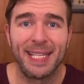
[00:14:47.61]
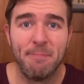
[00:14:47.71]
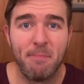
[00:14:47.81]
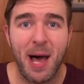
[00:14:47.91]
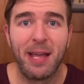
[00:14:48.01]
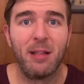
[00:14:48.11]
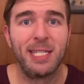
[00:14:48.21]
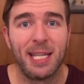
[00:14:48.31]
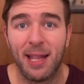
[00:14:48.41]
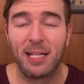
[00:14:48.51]
a mild
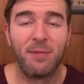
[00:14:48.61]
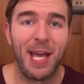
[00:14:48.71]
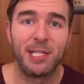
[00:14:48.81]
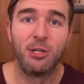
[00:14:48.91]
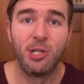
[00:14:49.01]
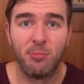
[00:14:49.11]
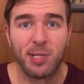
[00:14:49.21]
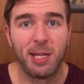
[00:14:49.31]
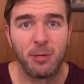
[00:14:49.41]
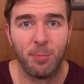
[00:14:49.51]
selective estrogen
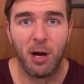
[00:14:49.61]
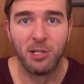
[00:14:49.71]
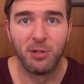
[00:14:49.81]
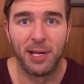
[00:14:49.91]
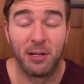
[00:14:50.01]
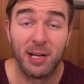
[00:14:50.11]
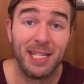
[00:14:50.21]
receptor modulator.